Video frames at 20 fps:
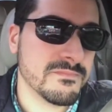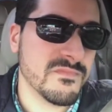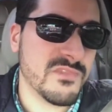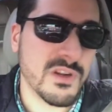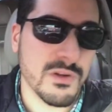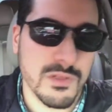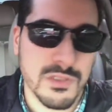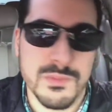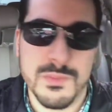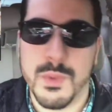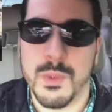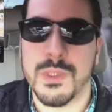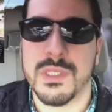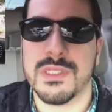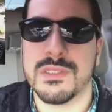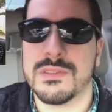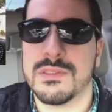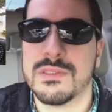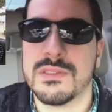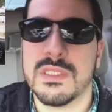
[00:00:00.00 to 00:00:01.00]
Very
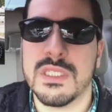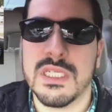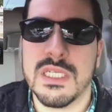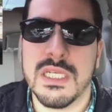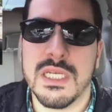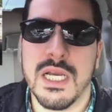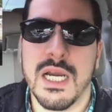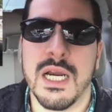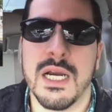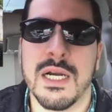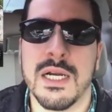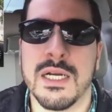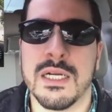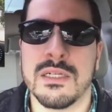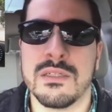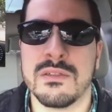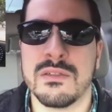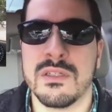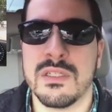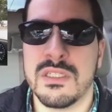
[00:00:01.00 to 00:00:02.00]
important.
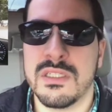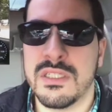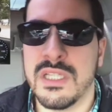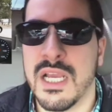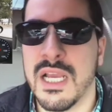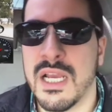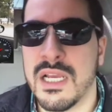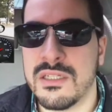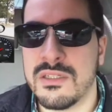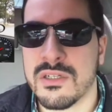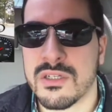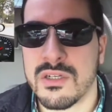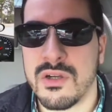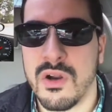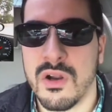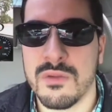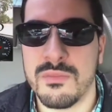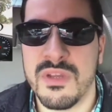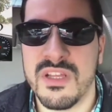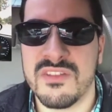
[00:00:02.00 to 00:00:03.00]
Your
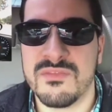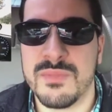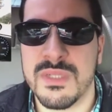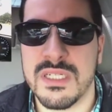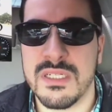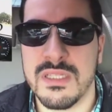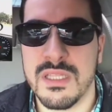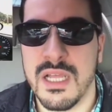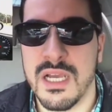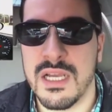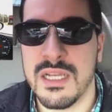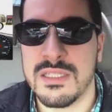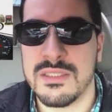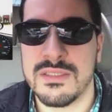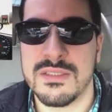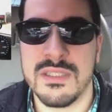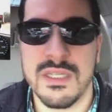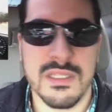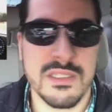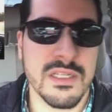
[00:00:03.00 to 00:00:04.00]
car may have been
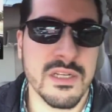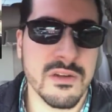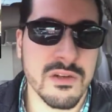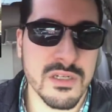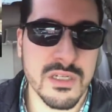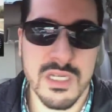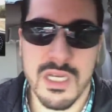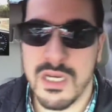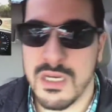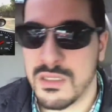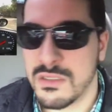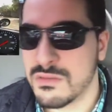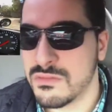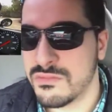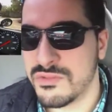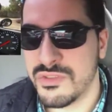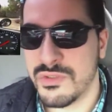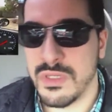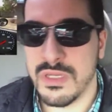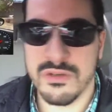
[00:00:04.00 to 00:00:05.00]
aligned a year ago,
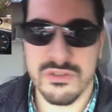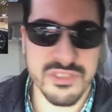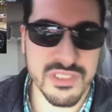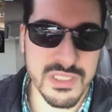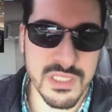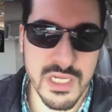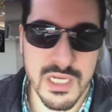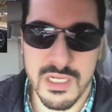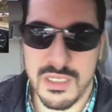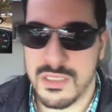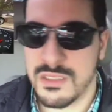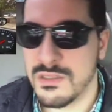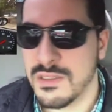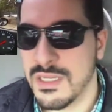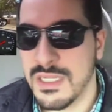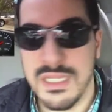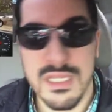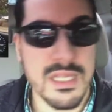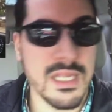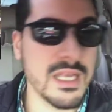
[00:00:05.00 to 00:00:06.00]
2 years ago,
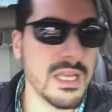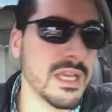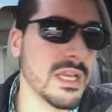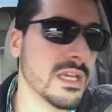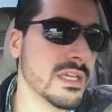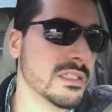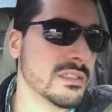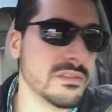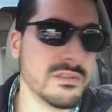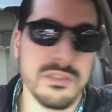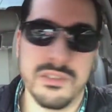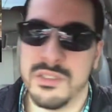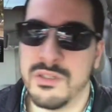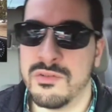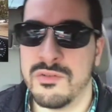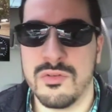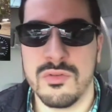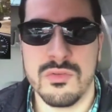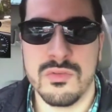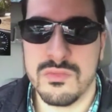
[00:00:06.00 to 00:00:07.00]
and
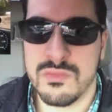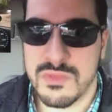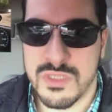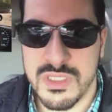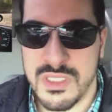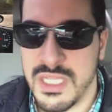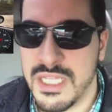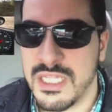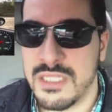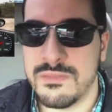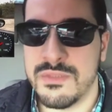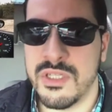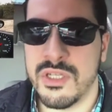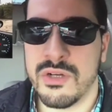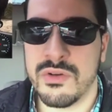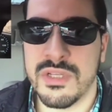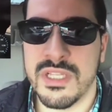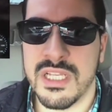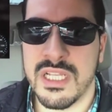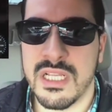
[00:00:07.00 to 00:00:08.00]
you claim you
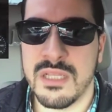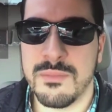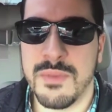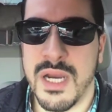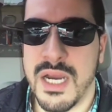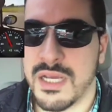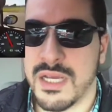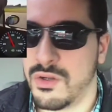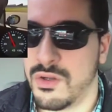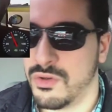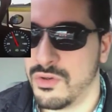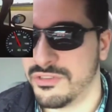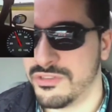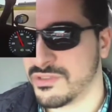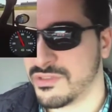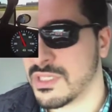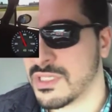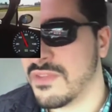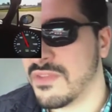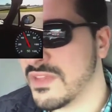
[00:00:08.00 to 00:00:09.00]
don't have any potholes
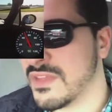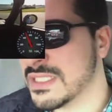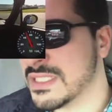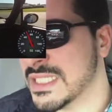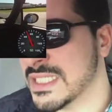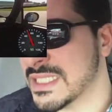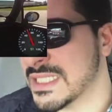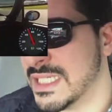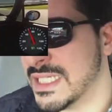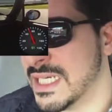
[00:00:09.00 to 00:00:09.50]
or anything like